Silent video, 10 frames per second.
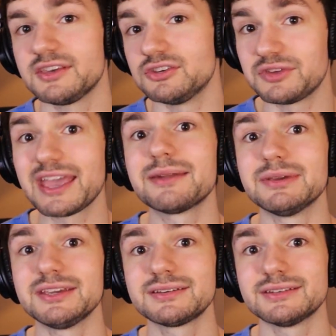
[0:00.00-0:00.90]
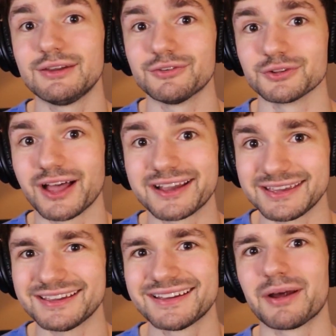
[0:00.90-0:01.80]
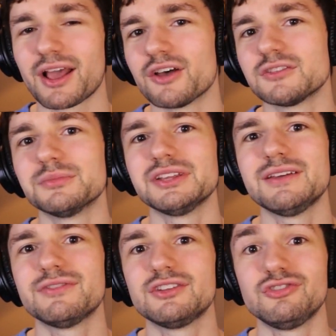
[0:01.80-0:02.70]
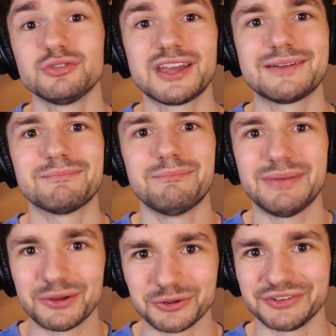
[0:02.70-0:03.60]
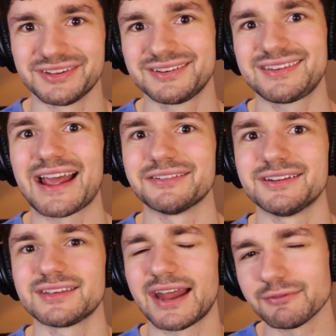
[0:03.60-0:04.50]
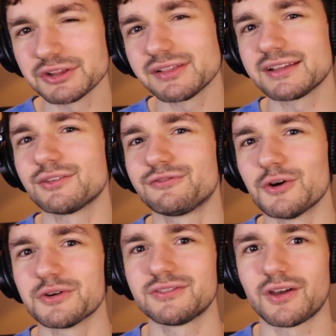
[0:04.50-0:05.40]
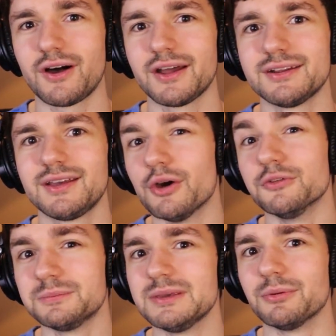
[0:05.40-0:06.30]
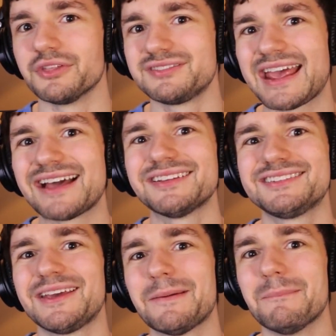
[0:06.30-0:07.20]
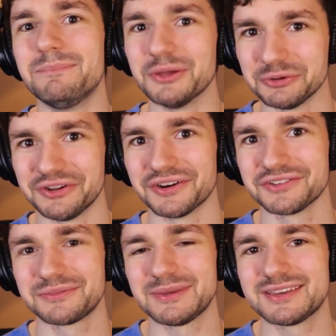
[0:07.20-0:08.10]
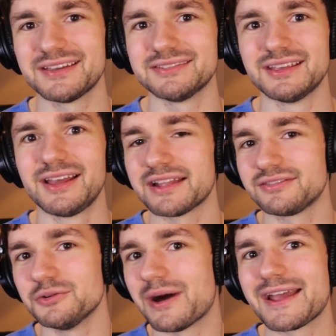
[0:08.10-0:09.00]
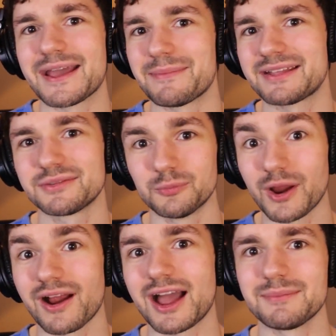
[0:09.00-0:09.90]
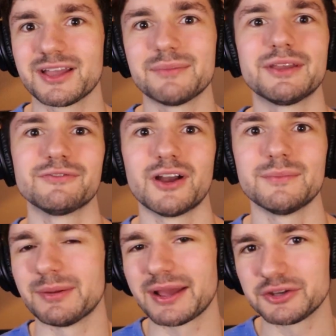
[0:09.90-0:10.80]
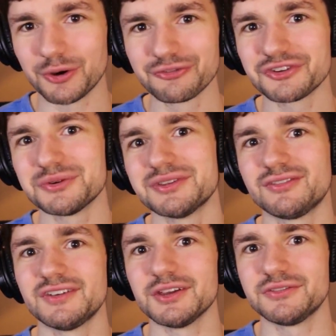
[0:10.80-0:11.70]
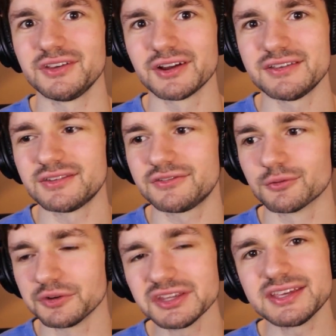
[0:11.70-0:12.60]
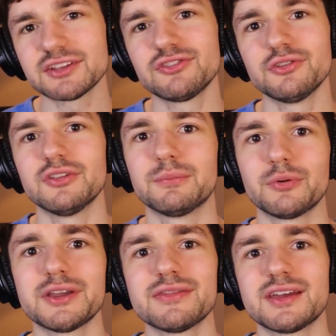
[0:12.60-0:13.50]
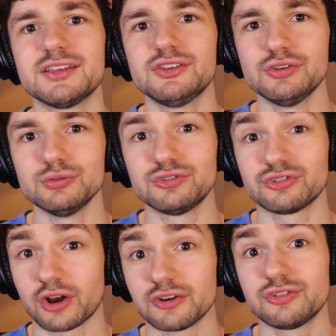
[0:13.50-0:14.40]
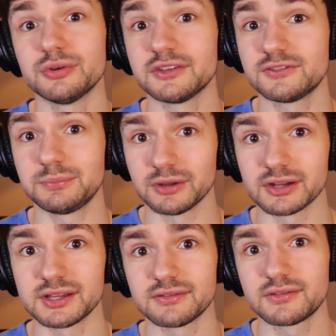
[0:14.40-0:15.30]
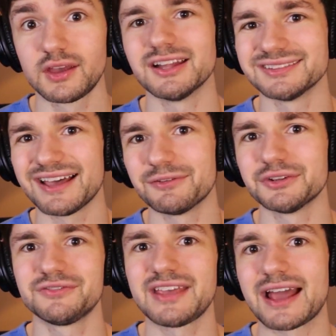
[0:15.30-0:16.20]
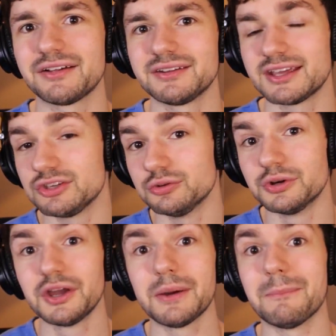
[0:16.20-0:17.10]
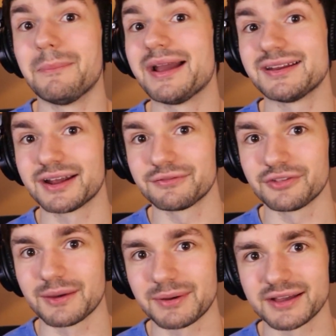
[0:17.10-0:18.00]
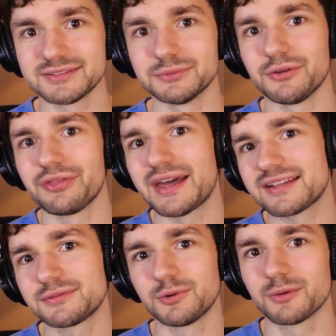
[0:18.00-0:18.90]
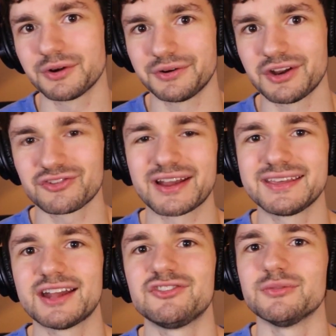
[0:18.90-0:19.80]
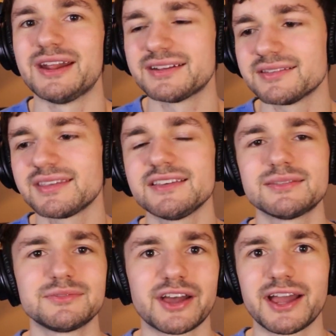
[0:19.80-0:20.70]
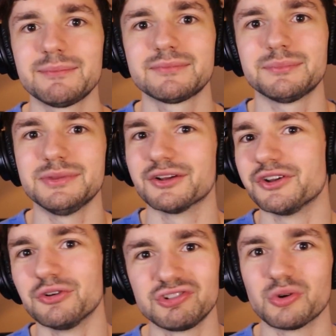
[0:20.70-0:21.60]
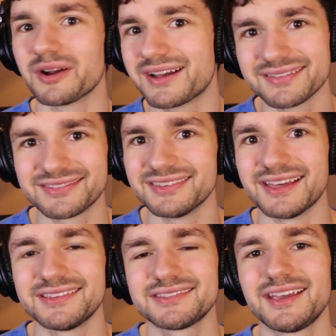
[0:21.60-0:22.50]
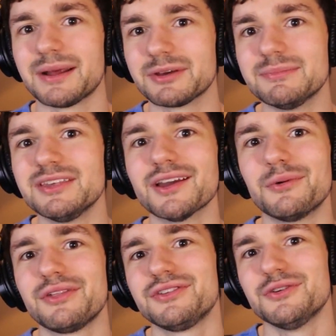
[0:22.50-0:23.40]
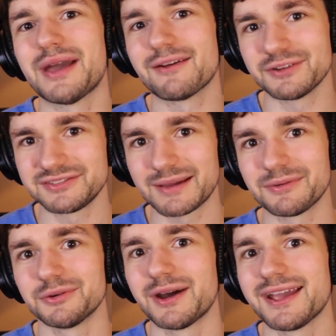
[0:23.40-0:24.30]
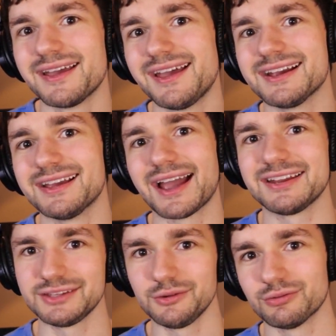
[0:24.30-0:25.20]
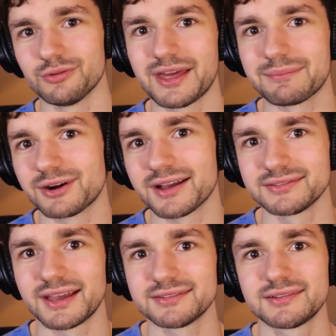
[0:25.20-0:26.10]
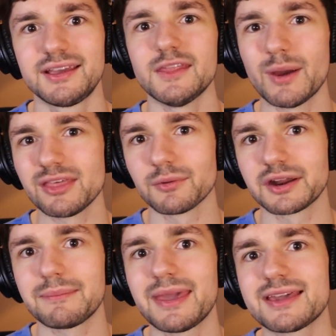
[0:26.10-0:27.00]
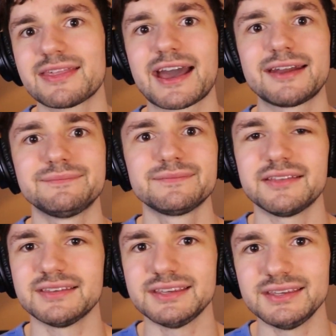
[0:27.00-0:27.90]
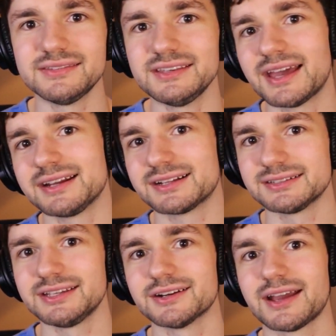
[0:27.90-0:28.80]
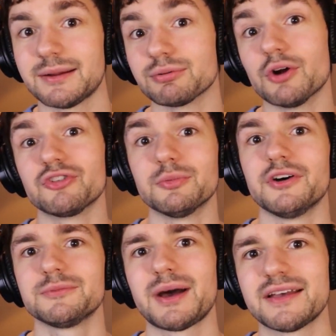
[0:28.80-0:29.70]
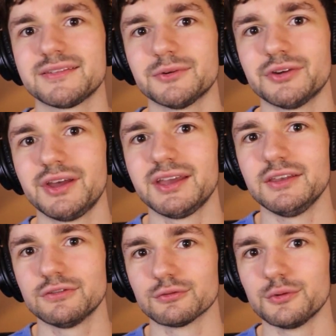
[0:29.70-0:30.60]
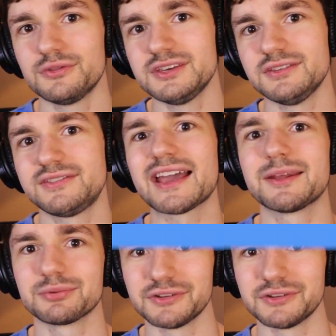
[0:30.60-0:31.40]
I think you can be, if you're lucky, but I also believe that you can build talent. And I really like to focus on those people, the talent builders, because that's who I am. That's where I'm coming from. And my goal for you in this video series is to really get you to the point that you start to experience a level of talent that you might not have thought possible. That's where we're going to try to get you. And it does take some time. I mean, there are no shortcuts to this, but I'm going to be there with you every step of the way, guiding you through that process. And the way that we're going to make that as easy and clear and approachable as possible is through the second